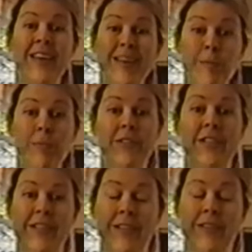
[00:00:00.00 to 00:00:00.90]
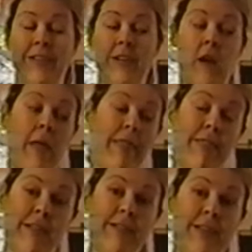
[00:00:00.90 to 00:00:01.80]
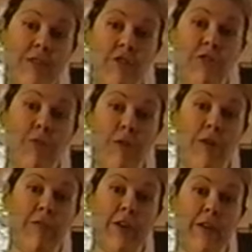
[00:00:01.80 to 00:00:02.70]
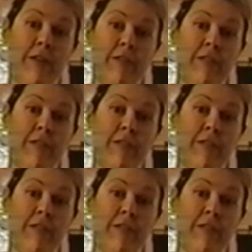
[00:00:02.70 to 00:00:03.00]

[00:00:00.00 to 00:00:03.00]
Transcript: In particular, this kitchen drawer over here.